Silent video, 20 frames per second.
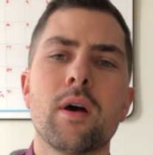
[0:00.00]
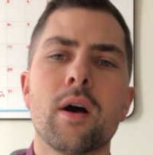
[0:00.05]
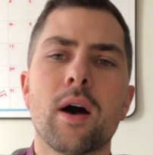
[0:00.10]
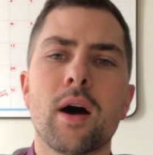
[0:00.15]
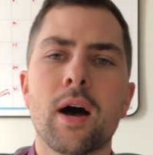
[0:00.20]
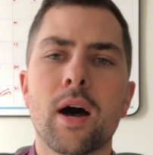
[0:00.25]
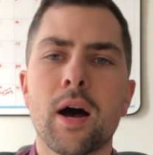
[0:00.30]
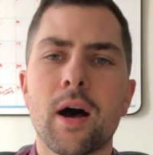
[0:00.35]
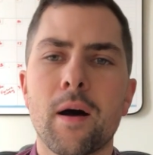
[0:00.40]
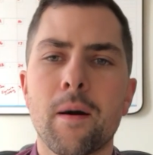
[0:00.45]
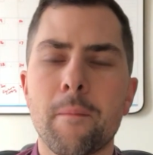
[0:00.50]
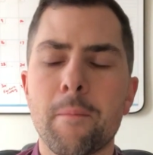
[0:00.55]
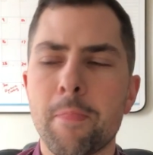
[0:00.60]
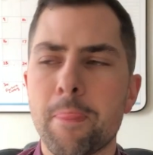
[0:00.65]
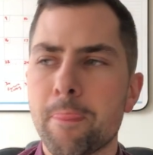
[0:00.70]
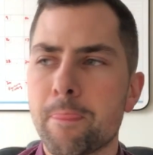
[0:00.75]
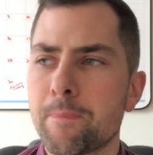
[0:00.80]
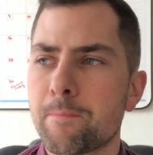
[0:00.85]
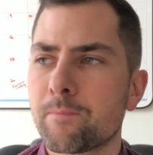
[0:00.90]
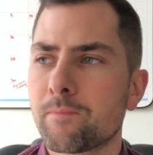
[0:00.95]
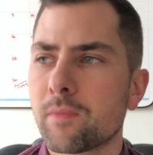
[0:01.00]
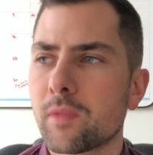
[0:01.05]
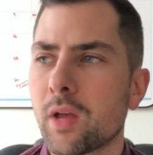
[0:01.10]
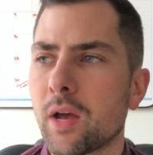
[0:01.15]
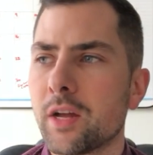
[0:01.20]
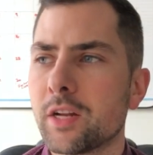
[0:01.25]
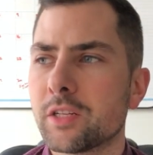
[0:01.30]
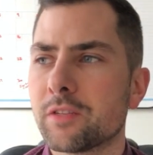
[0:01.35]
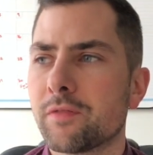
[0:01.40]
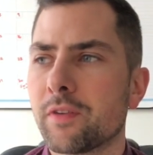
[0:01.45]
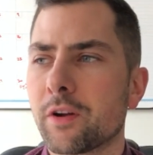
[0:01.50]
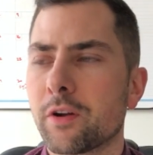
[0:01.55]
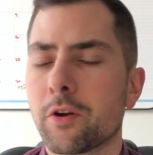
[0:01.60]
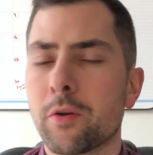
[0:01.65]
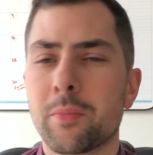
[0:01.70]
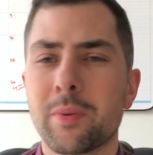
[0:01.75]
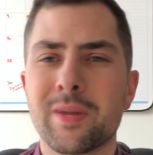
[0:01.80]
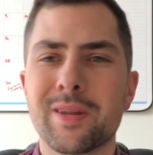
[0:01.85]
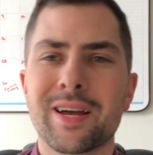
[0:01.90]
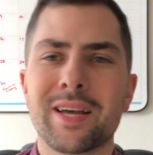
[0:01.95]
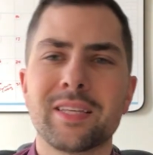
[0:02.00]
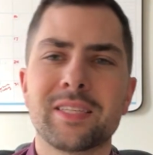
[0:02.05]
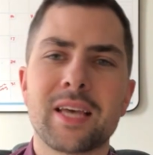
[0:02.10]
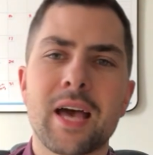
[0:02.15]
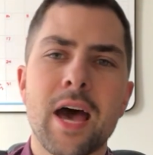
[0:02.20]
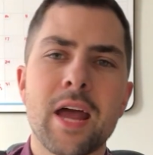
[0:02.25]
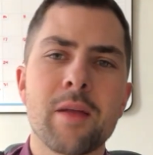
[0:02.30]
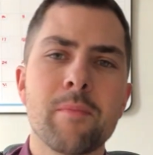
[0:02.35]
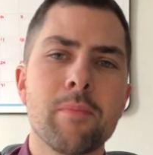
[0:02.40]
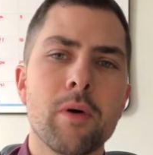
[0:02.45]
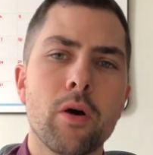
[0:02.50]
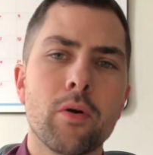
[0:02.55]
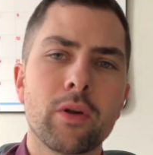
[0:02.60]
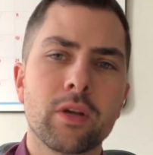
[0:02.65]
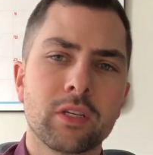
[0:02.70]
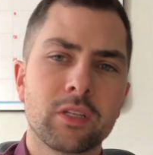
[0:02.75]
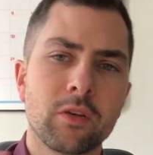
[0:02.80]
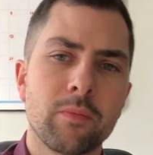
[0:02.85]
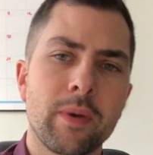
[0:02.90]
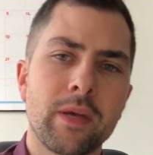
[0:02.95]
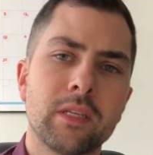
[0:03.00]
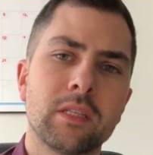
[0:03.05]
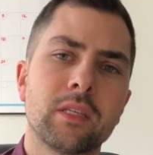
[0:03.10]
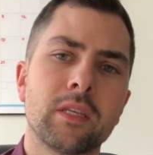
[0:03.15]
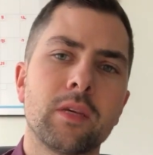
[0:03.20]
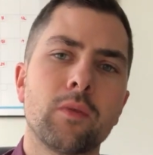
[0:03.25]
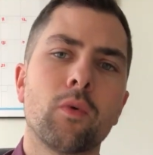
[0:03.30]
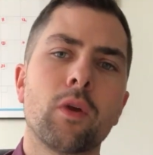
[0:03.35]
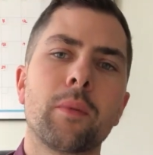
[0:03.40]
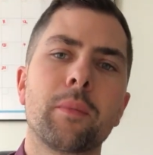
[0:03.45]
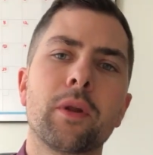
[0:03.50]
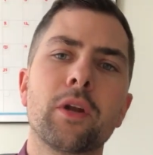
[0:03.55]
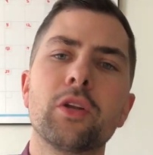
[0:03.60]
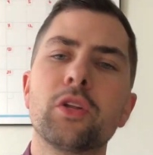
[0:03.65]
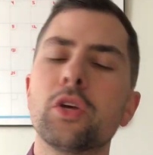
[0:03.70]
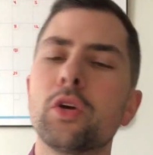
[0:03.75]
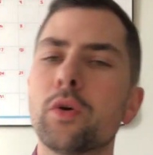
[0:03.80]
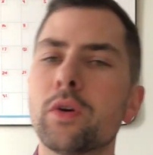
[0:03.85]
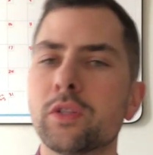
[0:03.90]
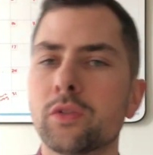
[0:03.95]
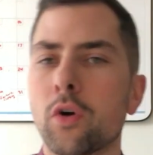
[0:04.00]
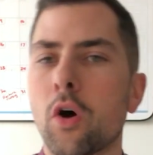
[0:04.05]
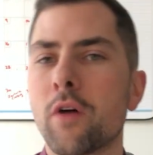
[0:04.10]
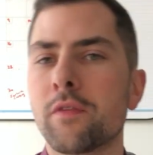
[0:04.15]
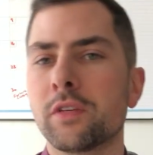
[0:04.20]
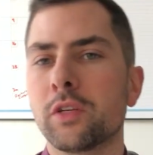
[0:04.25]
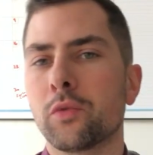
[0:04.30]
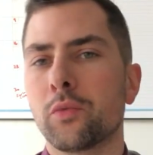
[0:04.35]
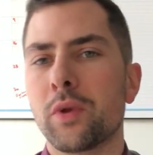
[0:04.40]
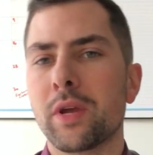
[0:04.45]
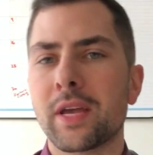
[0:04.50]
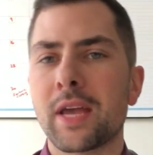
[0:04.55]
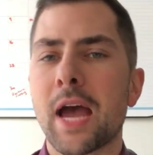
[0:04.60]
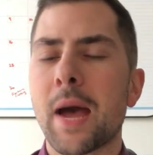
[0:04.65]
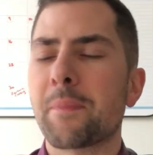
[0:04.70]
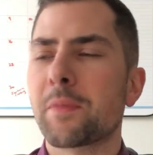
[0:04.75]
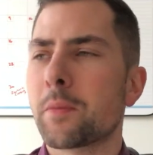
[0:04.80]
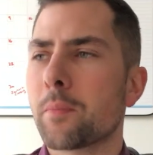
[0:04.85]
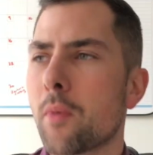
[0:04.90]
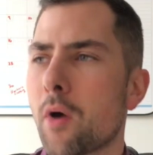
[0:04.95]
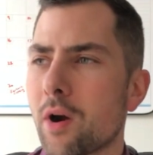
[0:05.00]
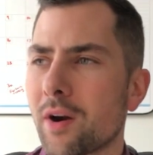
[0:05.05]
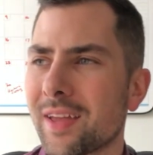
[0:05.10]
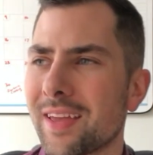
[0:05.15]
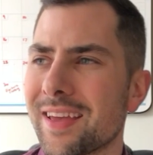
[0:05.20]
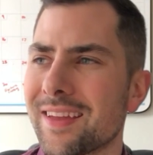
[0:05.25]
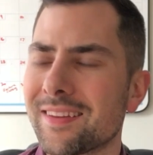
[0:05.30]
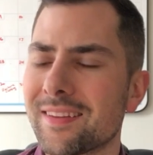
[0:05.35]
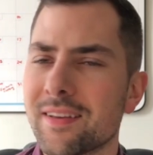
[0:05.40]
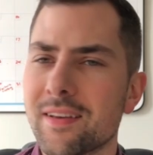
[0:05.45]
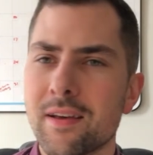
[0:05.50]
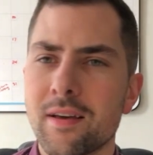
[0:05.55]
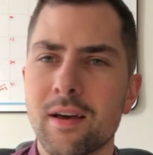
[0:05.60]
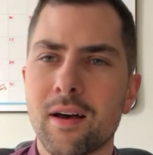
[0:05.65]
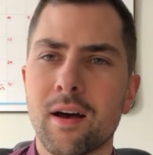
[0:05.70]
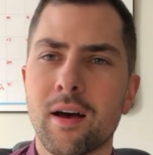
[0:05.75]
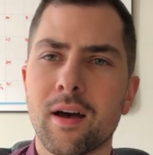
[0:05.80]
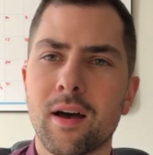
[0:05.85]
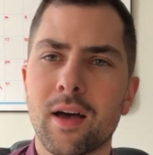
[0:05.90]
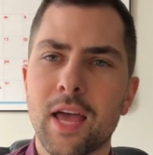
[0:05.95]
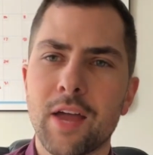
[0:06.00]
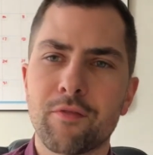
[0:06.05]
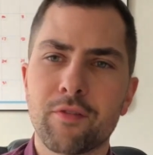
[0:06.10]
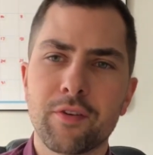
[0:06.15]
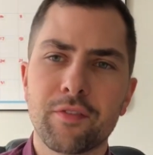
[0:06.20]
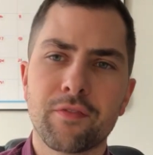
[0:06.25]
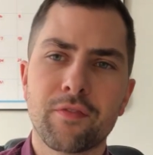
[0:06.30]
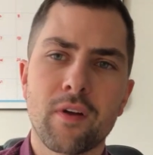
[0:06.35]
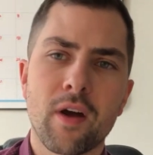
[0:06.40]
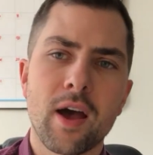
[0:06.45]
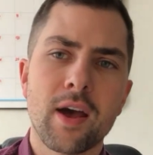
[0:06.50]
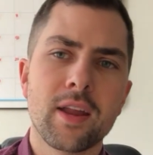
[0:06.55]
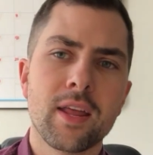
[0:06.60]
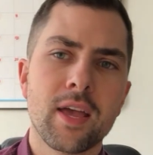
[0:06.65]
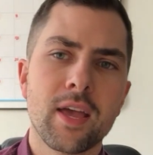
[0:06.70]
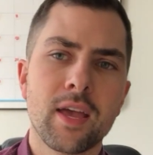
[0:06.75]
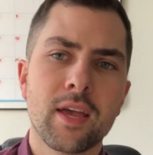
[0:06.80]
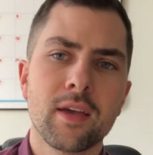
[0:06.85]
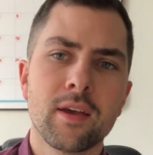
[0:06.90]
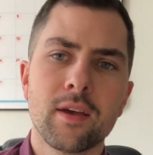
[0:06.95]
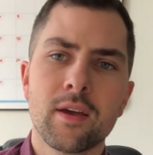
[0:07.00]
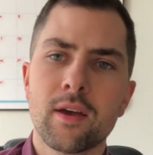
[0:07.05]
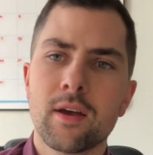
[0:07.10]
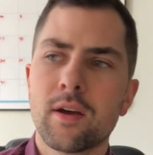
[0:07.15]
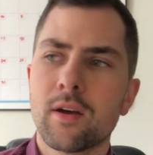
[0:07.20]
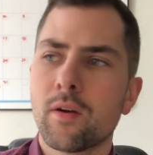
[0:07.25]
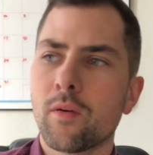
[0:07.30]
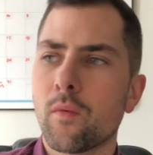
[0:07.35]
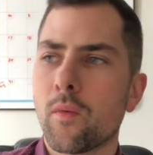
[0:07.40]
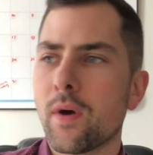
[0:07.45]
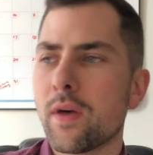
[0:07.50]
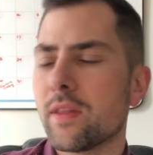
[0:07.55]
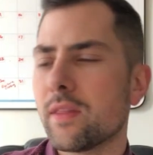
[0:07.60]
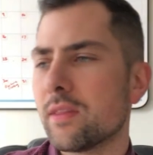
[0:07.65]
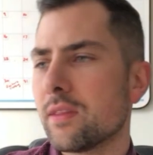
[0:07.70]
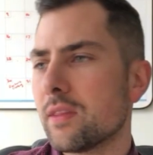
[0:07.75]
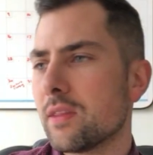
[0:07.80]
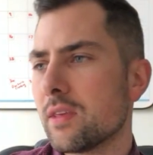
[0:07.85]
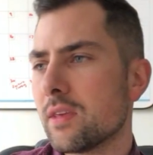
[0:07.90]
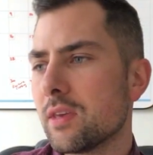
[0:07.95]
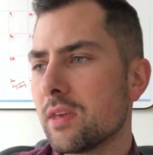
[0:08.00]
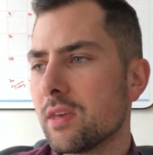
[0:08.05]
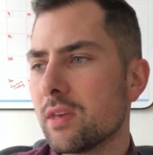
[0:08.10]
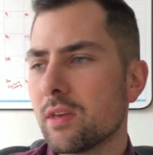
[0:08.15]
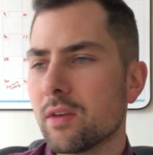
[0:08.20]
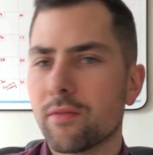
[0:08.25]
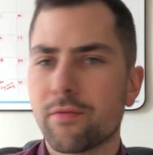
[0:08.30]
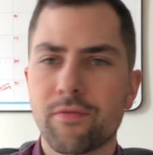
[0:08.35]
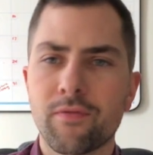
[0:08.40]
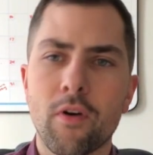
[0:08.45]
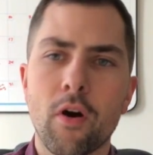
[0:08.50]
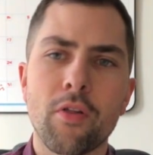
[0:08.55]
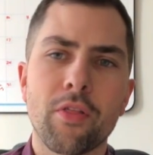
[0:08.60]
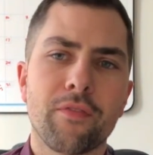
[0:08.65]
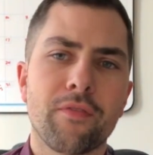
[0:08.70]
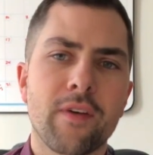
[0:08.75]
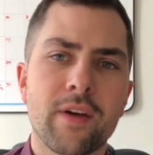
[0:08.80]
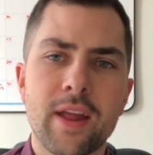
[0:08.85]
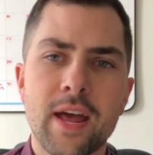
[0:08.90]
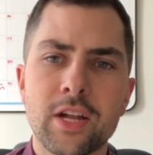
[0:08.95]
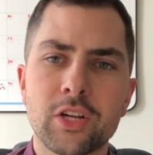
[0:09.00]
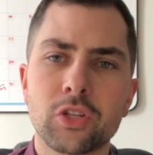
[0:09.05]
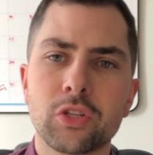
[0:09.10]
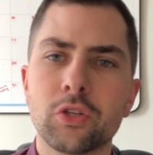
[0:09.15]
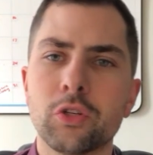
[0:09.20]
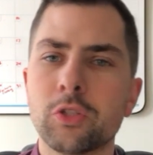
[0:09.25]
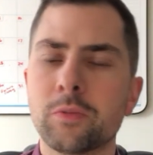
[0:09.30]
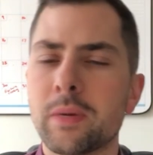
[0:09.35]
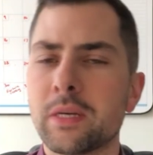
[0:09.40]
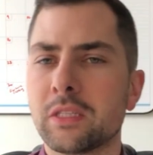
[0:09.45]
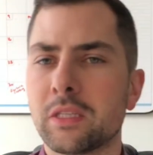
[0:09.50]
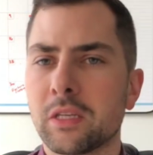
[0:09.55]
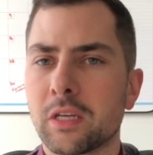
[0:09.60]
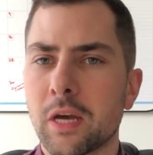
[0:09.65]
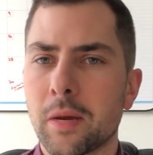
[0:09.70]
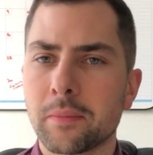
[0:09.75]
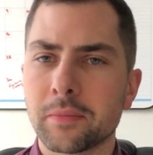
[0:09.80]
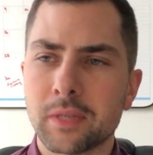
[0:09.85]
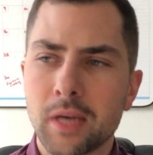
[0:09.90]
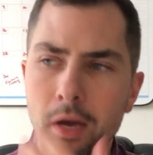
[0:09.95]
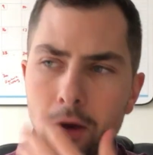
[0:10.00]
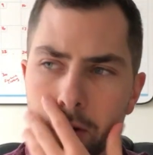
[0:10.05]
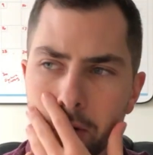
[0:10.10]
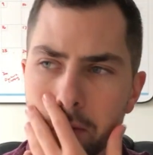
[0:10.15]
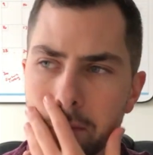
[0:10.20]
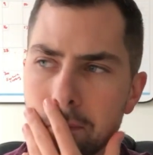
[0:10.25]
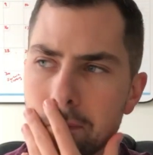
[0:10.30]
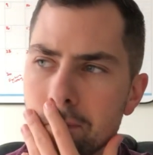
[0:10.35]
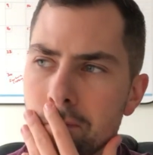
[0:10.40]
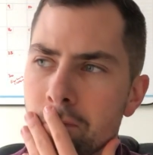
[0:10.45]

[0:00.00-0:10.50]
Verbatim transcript: Um, I just figured it'd be nice added bonus. So basically what I'm gonna do is obviously recap the market uh, every Friday when the all the financial news basically comes out.